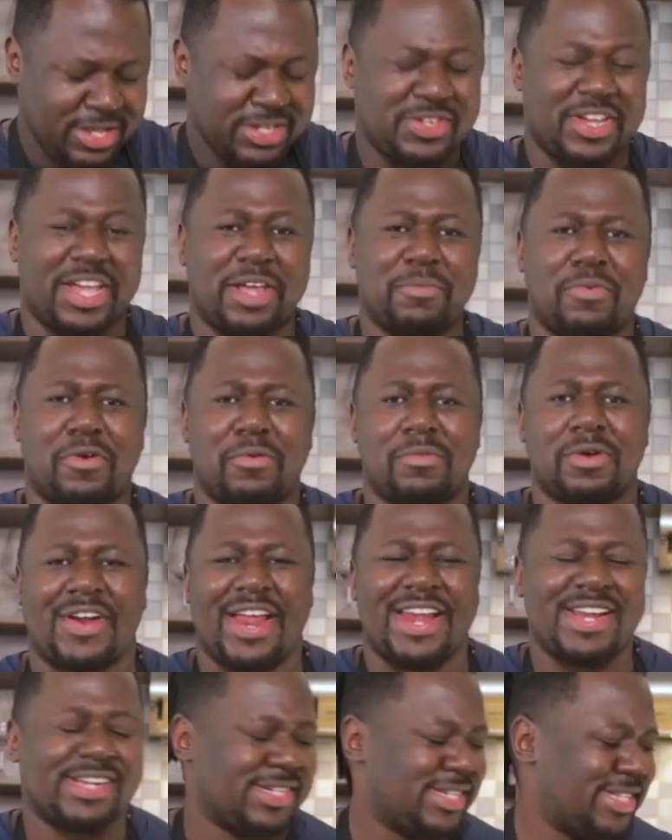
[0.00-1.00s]
So again,
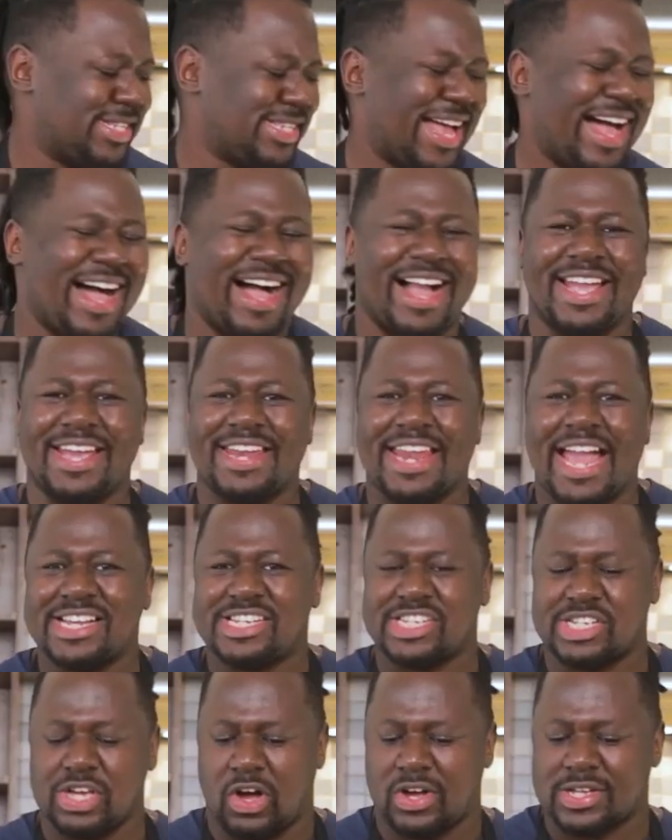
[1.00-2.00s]
pomegranate is high in
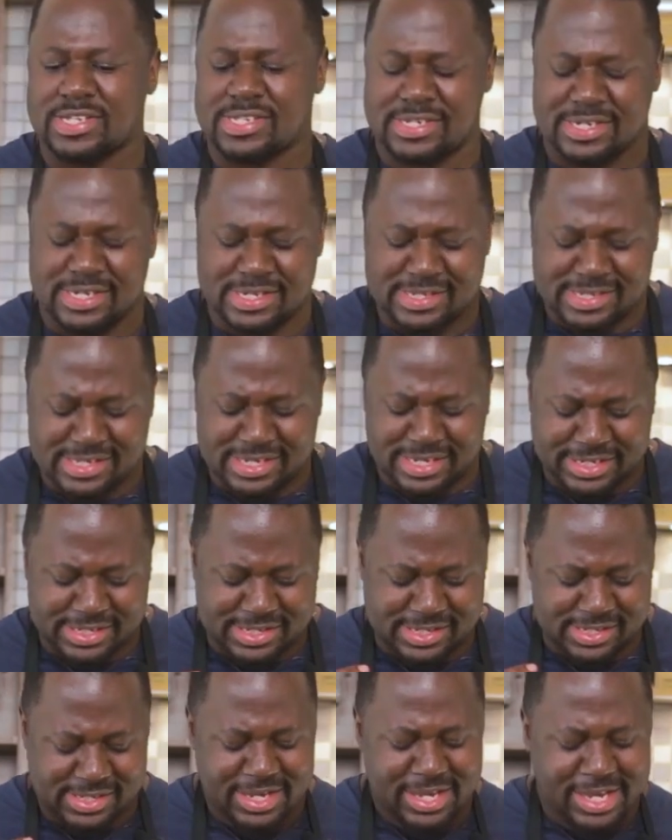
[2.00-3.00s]
antioxidants,
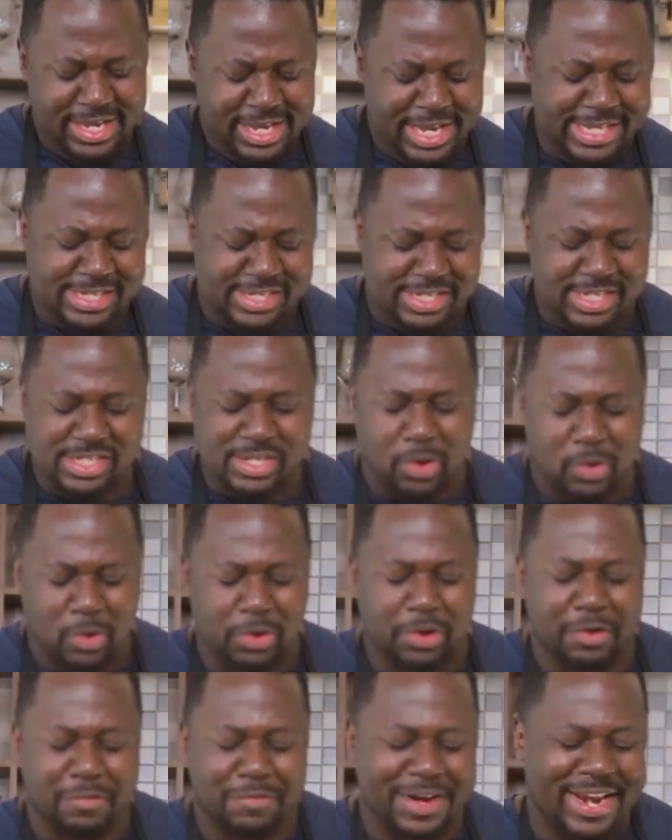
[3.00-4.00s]
and it's just a
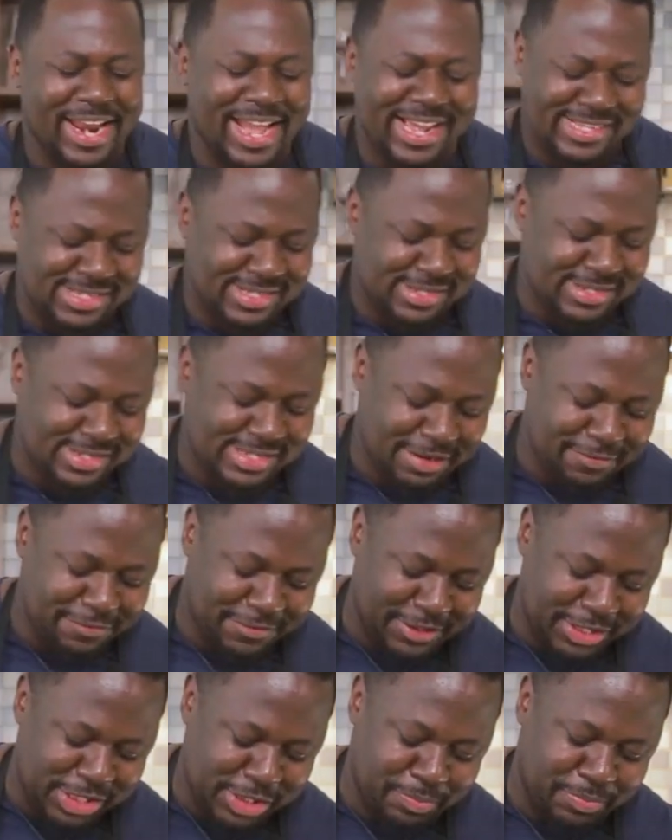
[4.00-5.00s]
whole lot of nice
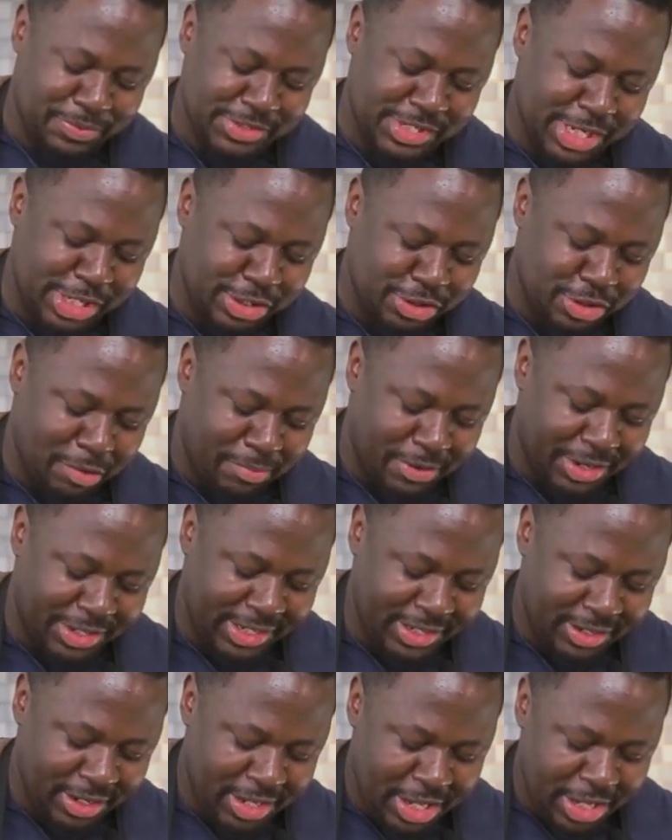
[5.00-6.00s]
stuff that you're putting into your
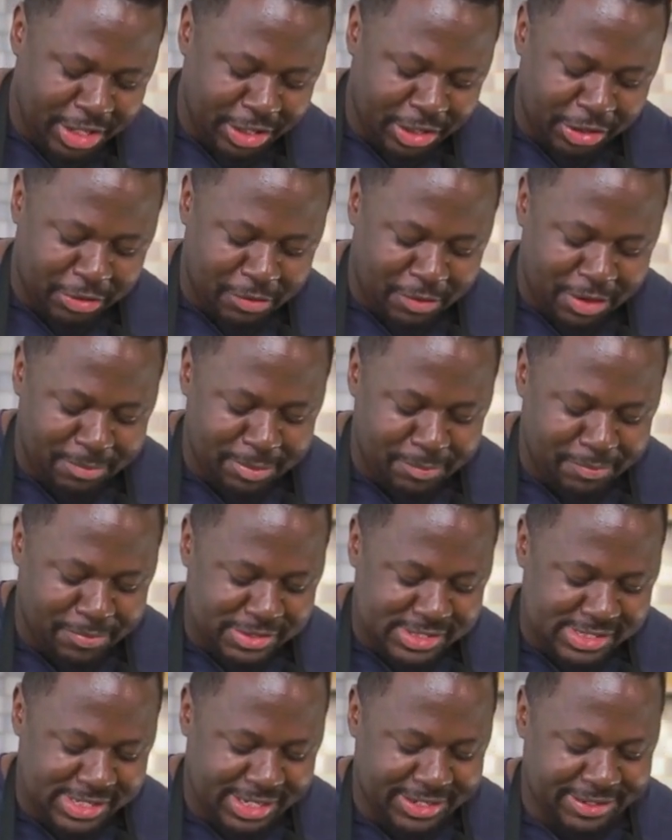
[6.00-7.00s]
body. You don't want to be
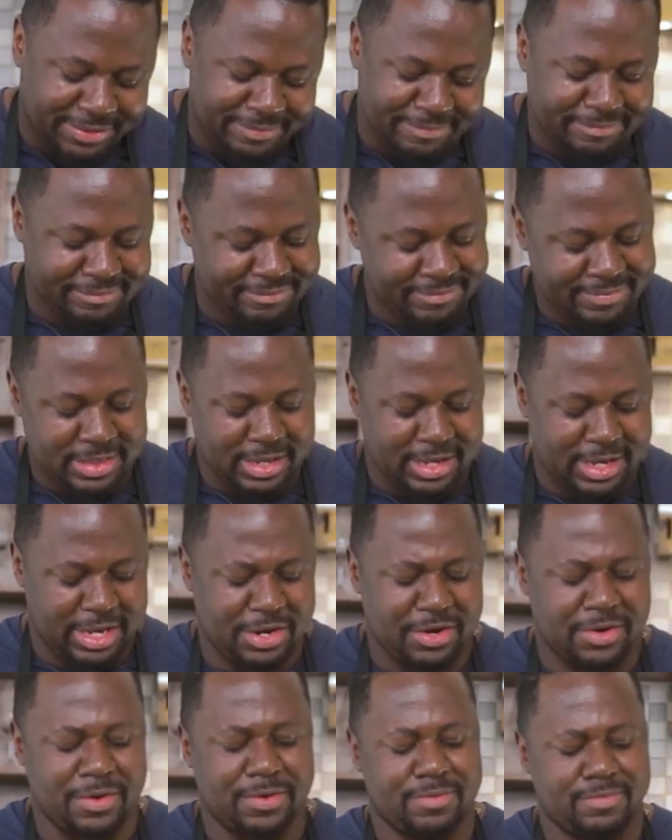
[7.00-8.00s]
putting,
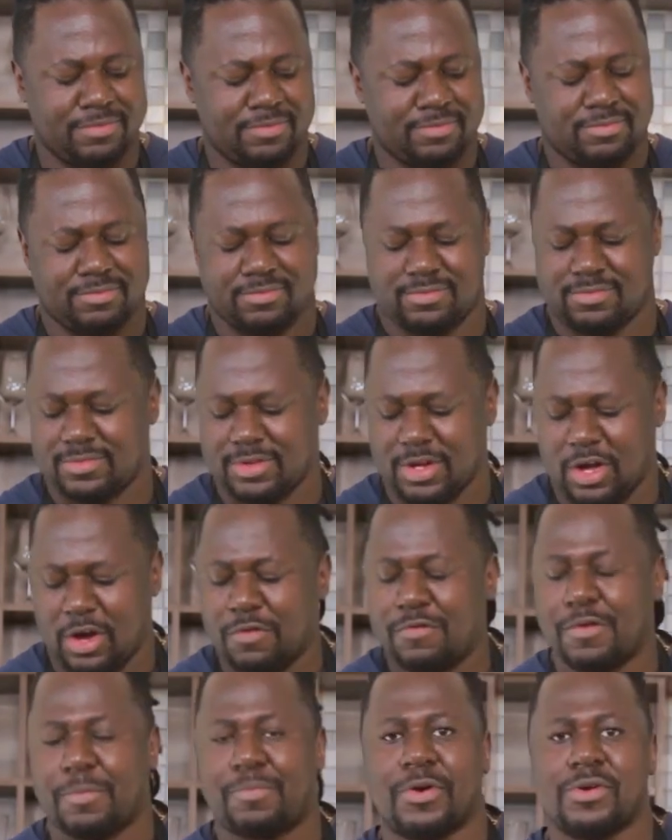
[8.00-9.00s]
you know,
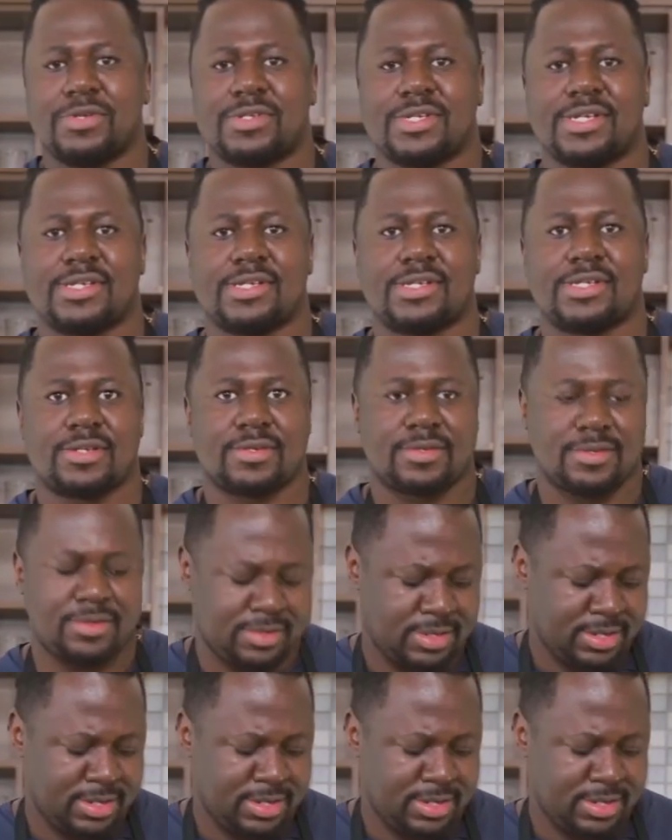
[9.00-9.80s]
over-processed